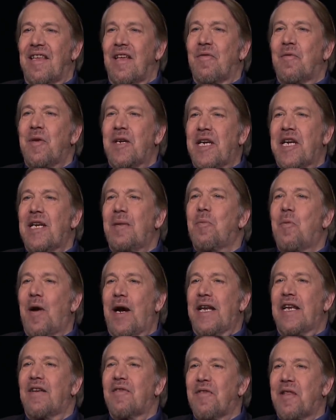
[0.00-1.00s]
if we keep
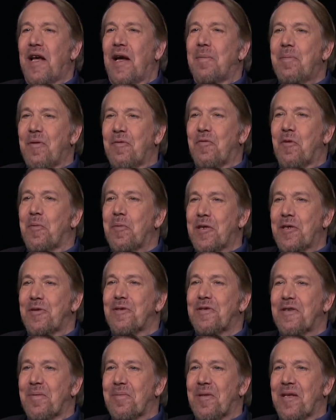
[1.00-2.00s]
waiting for that before we do
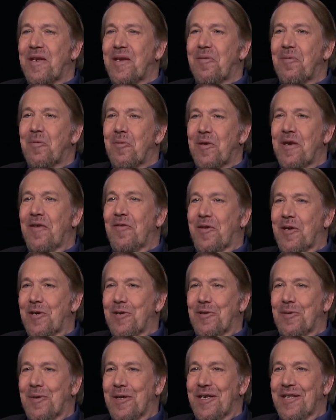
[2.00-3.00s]
something, we're never going
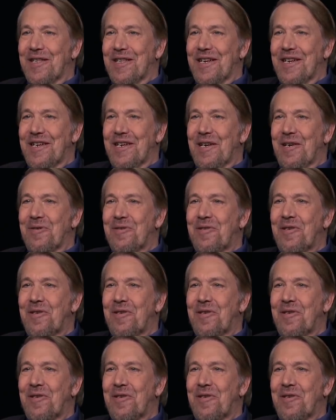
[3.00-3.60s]
to do anything, you know.